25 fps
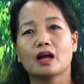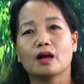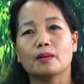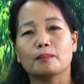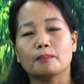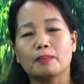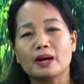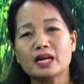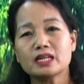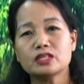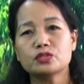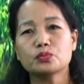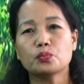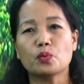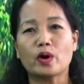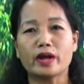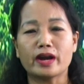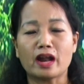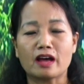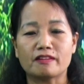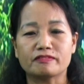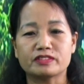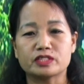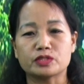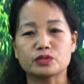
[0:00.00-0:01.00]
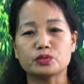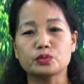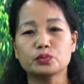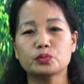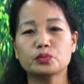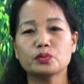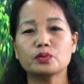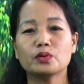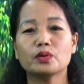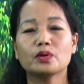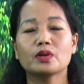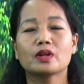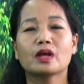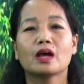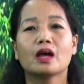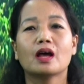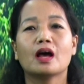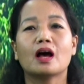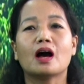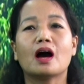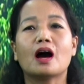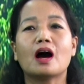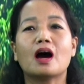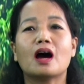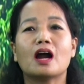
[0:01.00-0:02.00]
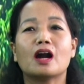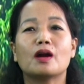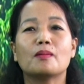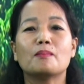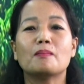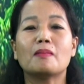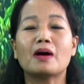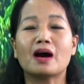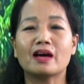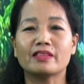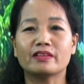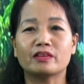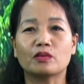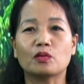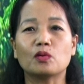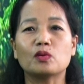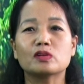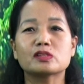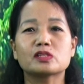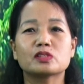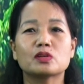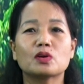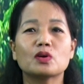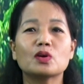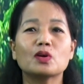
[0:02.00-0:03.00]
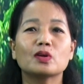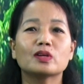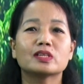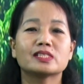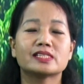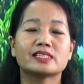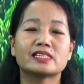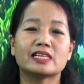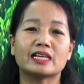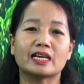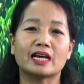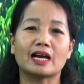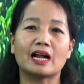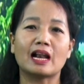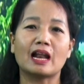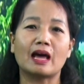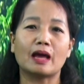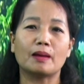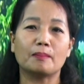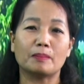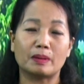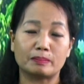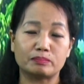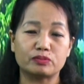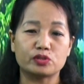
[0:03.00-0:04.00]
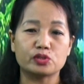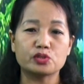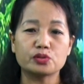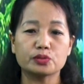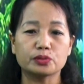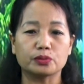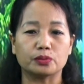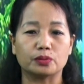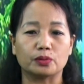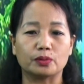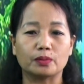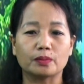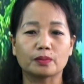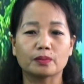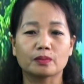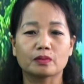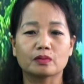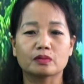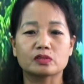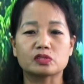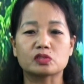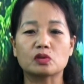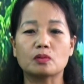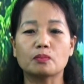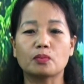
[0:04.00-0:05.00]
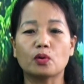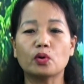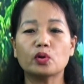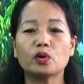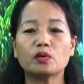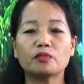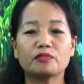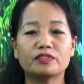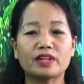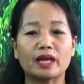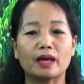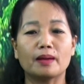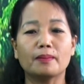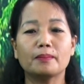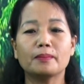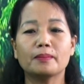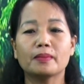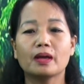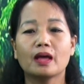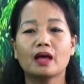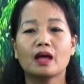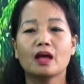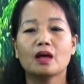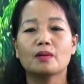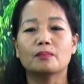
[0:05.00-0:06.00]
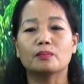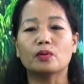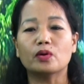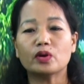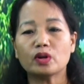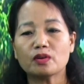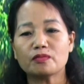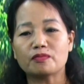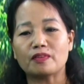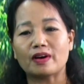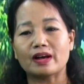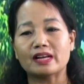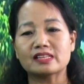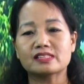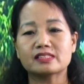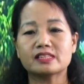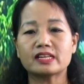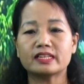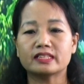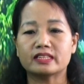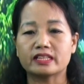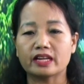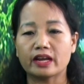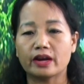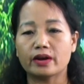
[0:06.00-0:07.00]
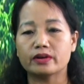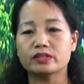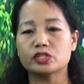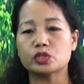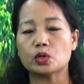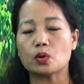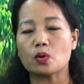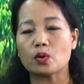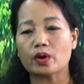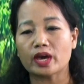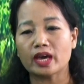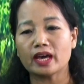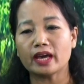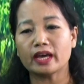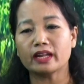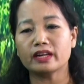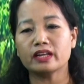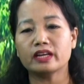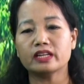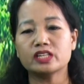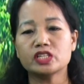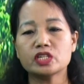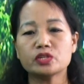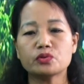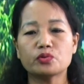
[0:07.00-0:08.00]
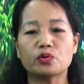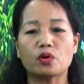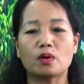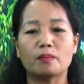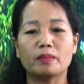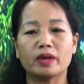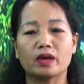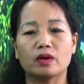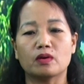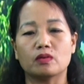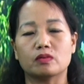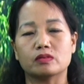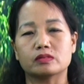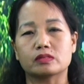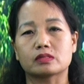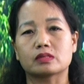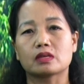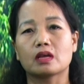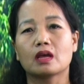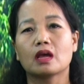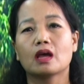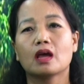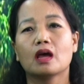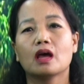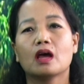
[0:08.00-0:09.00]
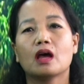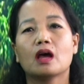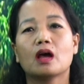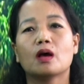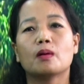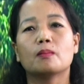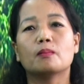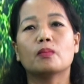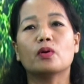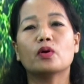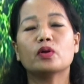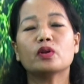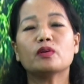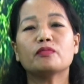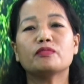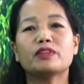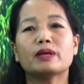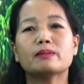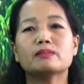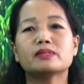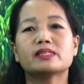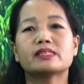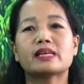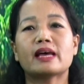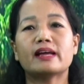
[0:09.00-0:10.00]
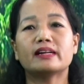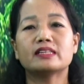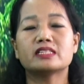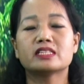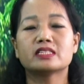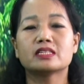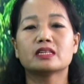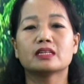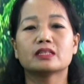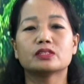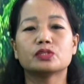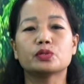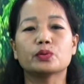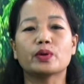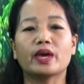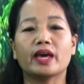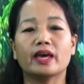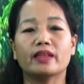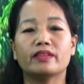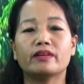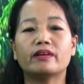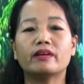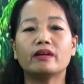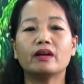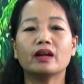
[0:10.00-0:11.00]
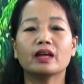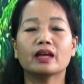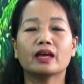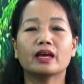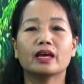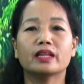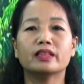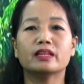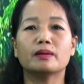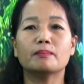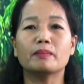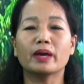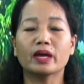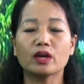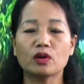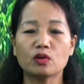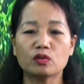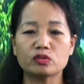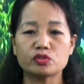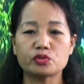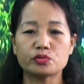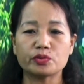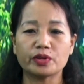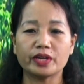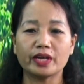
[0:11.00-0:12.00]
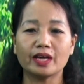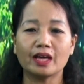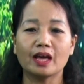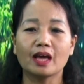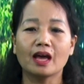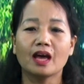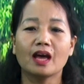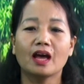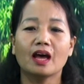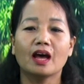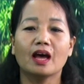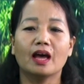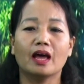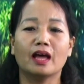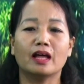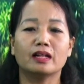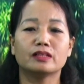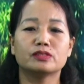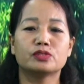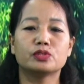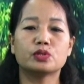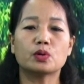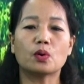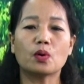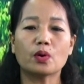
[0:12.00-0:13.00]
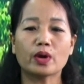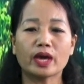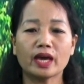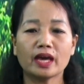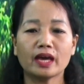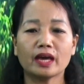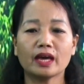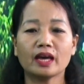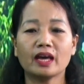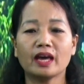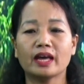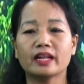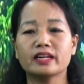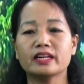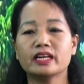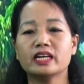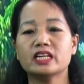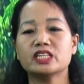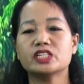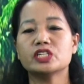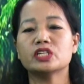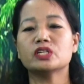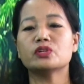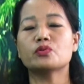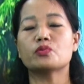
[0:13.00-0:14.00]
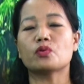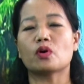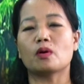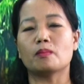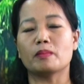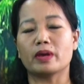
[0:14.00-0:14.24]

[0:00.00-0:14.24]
But one afternoon, her mother also, she climbed up too. So both of us sat there talking and eating raw mangoes. Both of them sat together in the mango tree and talking and eating raw